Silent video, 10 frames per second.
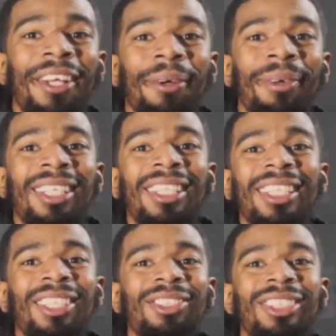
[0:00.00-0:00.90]
with other
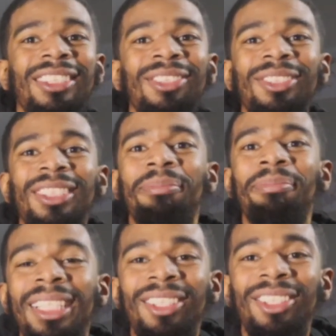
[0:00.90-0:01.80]
countries using
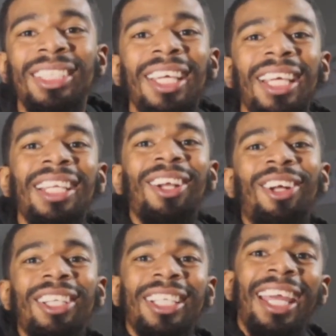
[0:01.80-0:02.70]
meters and
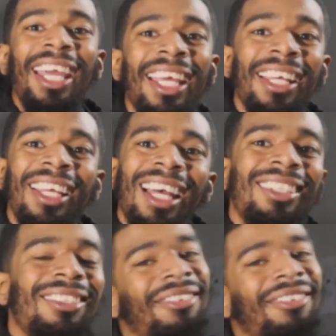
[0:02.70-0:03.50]
all of that.